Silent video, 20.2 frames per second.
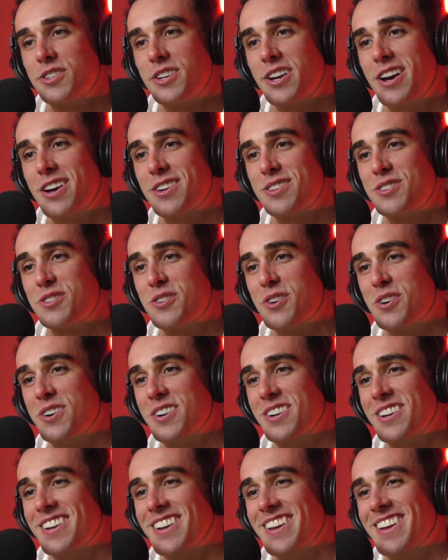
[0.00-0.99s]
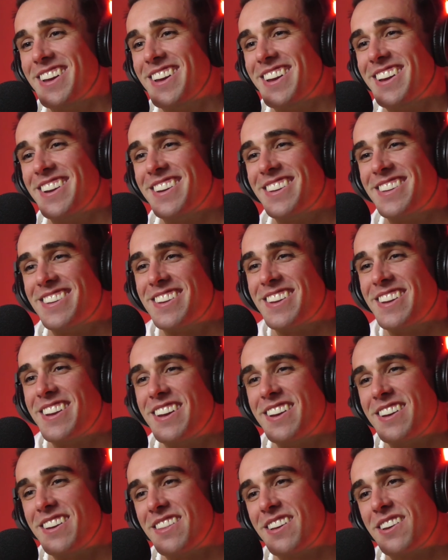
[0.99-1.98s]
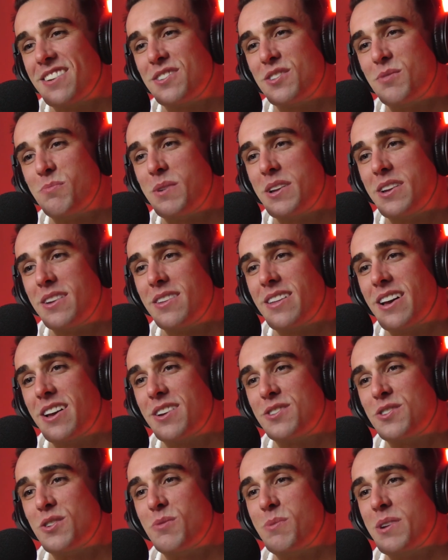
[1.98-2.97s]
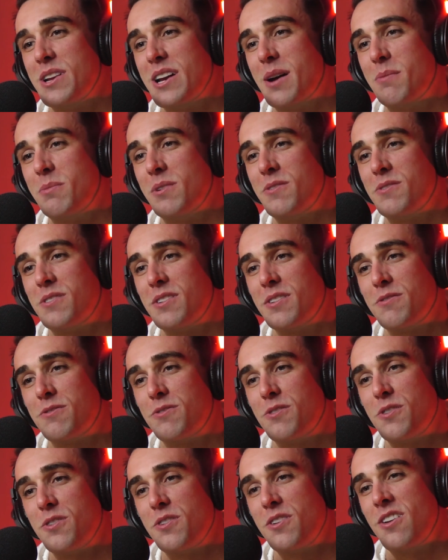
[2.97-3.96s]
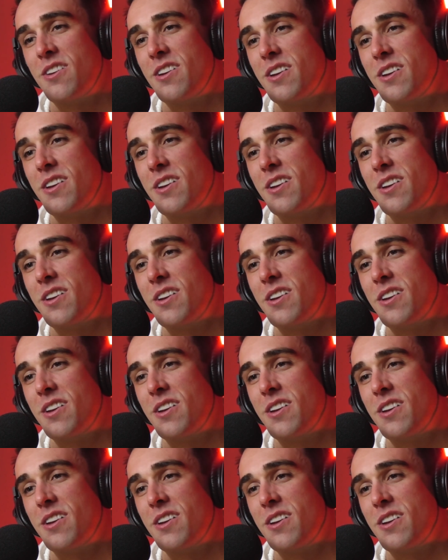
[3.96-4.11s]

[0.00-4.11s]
are strong, and that should be uplifting for you,